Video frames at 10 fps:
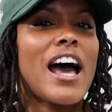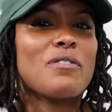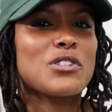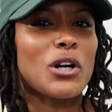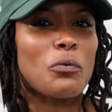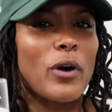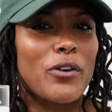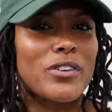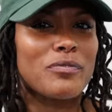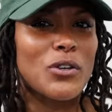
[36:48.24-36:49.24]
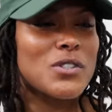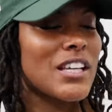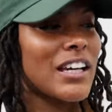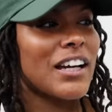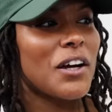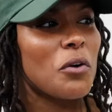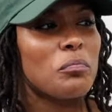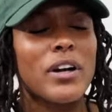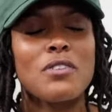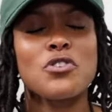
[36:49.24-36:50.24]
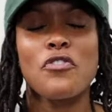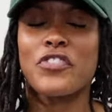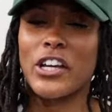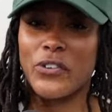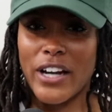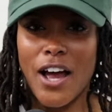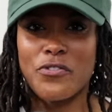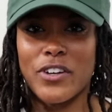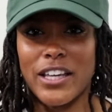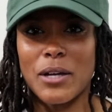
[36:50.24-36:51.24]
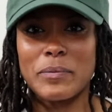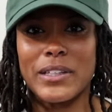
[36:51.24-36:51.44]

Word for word: how it was gonna work with music, but I was gonna figure it out for him